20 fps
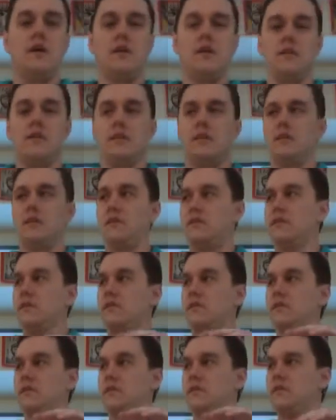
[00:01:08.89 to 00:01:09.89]

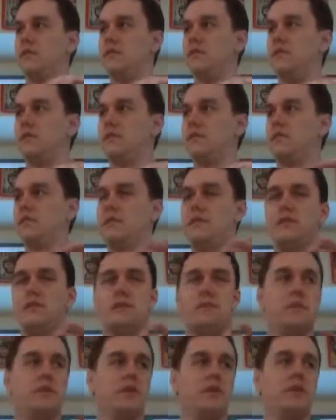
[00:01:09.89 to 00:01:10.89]

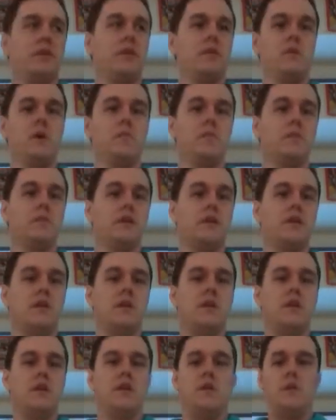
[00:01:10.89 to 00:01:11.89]
It's a pretty neat website
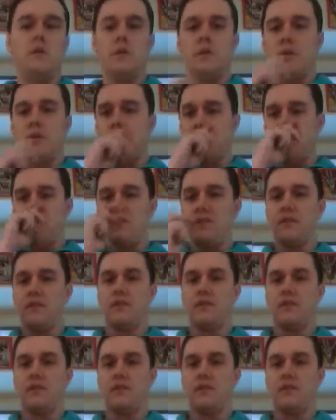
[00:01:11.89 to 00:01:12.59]
with